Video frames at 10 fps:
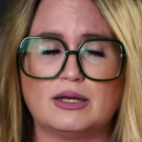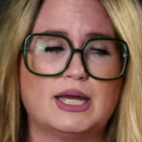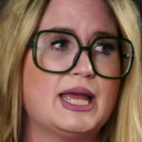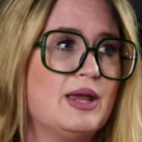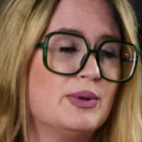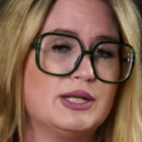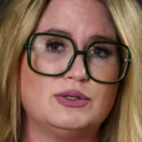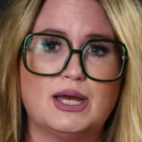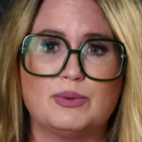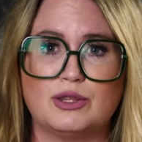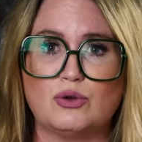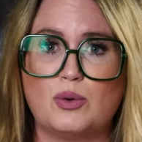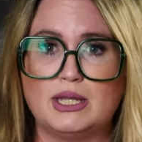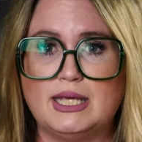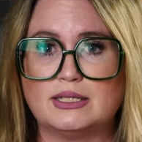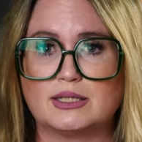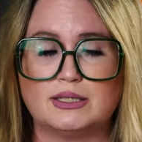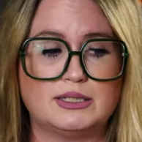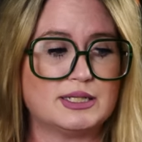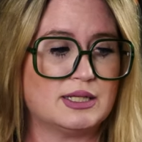I hate when I do that when I throw away things because
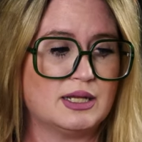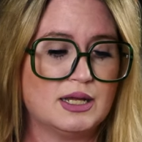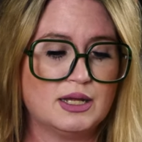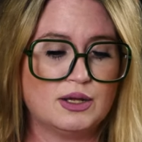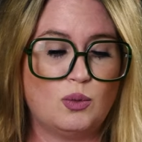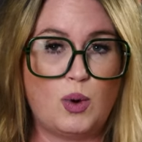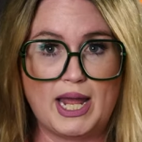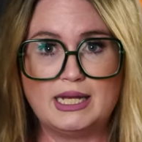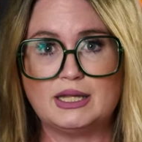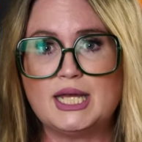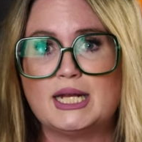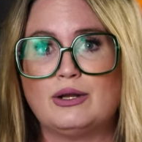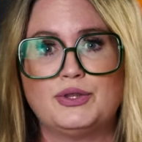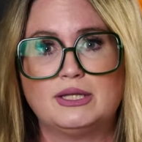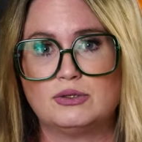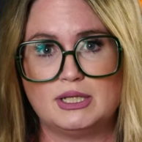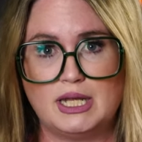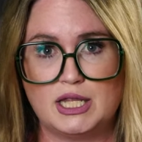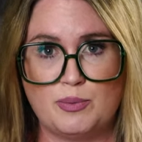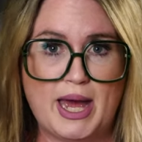it doesn't weigh anything and I don't think there's
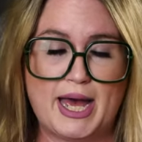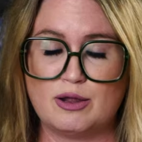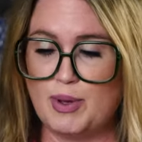anything in the bag.